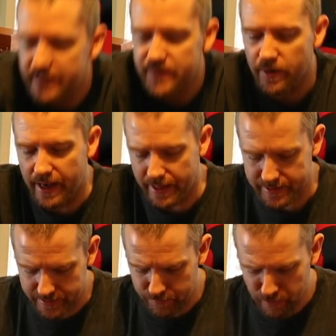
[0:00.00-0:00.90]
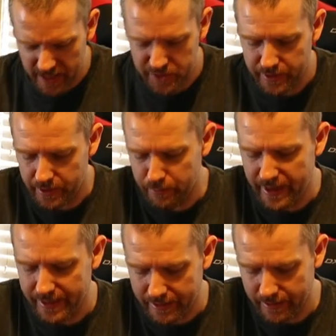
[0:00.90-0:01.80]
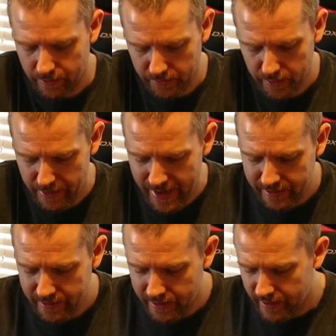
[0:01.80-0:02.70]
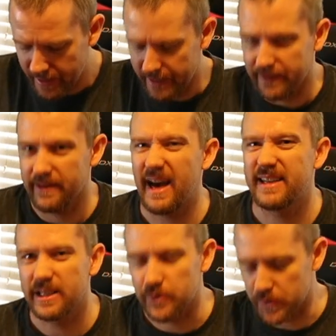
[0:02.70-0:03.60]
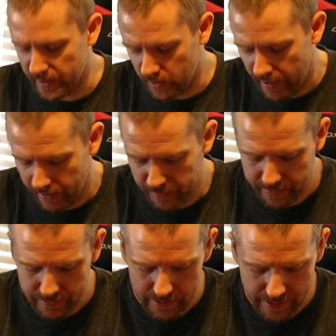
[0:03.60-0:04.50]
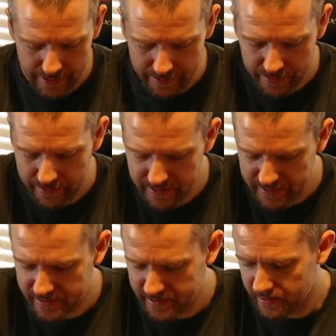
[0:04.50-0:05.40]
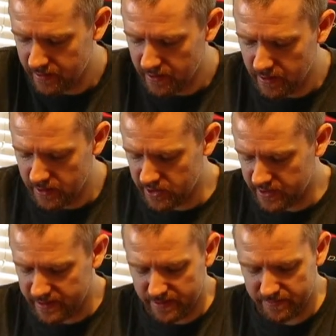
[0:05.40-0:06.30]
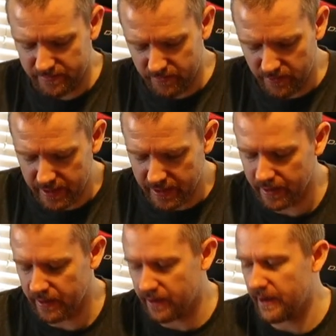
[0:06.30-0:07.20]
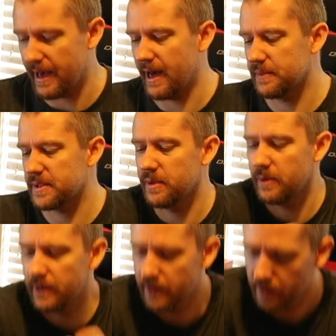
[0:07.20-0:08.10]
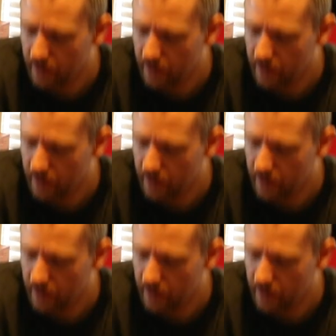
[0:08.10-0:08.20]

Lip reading: this one has much better padding on the back, and I tend to sweat quite a bit, and this just really helps me